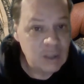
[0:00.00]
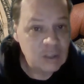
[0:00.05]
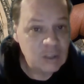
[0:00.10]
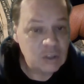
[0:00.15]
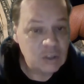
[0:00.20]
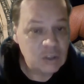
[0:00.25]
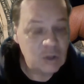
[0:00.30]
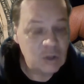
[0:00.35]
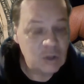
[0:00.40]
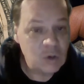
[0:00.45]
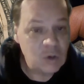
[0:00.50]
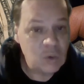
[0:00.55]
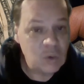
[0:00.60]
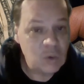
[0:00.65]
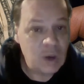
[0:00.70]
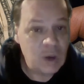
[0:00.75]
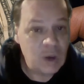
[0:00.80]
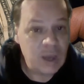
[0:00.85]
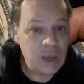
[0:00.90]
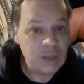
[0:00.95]
So
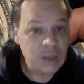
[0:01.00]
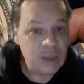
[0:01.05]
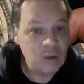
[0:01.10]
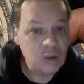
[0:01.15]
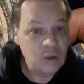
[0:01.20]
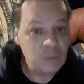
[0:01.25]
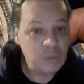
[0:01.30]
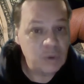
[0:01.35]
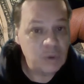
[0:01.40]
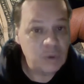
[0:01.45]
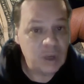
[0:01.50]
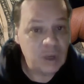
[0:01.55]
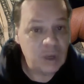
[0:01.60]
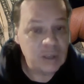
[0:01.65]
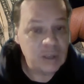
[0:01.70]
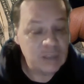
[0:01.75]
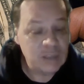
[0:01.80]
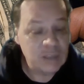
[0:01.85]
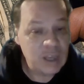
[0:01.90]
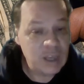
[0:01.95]
I hope you
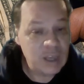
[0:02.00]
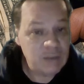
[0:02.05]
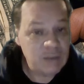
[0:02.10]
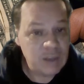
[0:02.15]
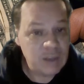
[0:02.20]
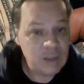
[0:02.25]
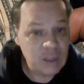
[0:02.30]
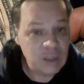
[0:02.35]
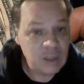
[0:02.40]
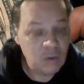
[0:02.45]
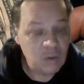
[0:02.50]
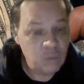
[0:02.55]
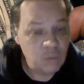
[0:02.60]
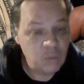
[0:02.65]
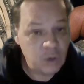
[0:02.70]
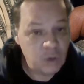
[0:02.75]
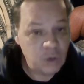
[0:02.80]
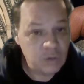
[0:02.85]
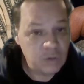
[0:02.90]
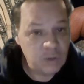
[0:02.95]
guys have a
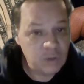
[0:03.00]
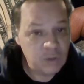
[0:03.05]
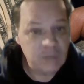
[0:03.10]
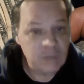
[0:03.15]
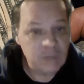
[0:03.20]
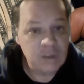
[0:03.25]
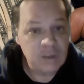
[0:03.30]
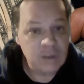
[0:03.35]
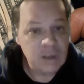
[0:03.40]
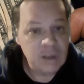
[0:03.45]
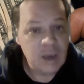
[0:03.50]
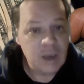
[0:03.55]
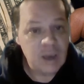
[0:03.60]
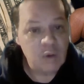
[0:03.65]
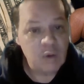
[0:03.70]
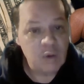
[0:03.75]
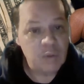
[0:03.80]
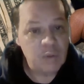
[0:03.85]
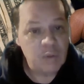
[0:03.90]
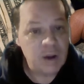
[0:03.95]
wonderful evening. I
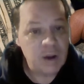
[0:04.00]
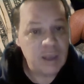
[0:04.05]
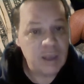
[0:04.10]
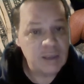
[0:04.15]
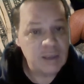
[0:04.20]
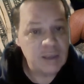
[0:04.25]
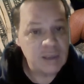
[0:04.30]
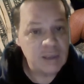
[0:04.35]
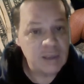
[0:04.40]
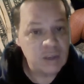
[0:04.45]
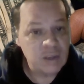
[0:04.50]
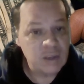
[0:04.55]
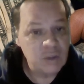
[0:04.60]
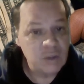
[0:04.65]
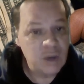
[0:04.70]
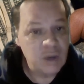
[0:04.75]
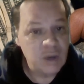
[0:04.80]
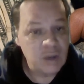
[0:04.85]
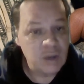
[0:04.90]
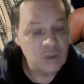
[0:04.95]
will broadcast again to you
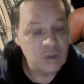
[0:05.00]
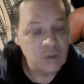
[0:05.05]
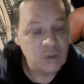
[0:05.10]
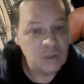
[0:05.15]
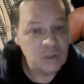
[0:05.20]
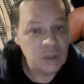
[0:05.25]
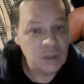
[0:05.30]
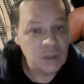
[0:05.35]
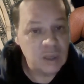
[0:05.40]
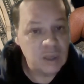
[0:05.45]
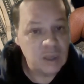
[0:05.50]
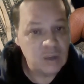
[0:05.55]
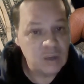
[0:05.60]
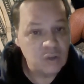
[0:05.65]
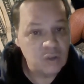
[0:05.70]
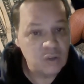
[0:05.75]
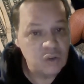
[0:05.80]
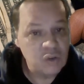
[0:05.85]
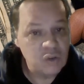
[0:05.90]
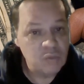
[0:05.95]
guys again
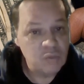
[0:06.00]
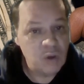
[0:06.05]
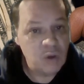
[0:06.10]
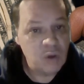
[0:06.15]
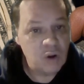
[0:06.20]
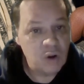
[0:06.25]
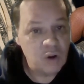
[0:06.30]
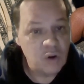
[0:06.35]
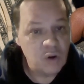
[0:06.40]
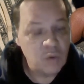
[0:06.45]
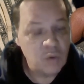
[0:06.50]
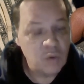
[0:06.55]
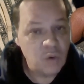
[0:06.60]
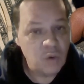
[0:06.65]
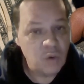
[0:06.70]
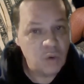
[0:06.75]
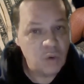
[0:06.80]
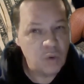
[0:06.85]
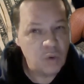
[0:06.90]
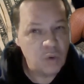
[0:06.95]
tomorrow
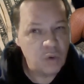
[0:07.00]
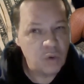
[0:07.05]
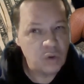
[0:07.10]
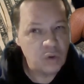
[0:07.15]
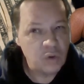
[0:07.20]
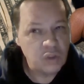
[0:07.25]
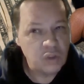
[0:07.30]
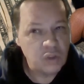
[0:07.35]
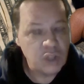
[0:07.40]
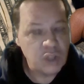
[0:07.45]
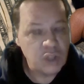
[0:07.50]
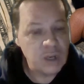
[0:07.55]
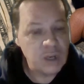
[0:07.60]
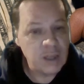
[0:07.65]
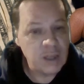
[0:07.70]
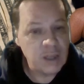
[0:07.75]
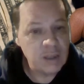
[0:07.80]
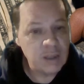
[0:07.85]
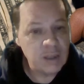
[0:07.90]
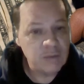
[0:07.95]
or
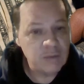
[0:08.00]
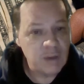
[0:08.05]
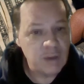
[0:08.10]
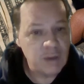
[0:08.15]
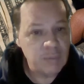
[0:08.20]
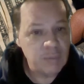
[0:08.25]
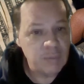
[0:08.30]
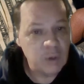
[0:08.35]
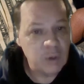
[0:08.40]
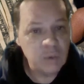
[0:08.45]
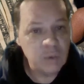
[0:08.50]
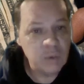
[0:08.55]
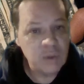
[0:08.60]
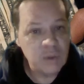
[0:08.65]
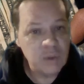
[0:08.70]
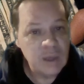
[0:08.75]
Sunday, if not both.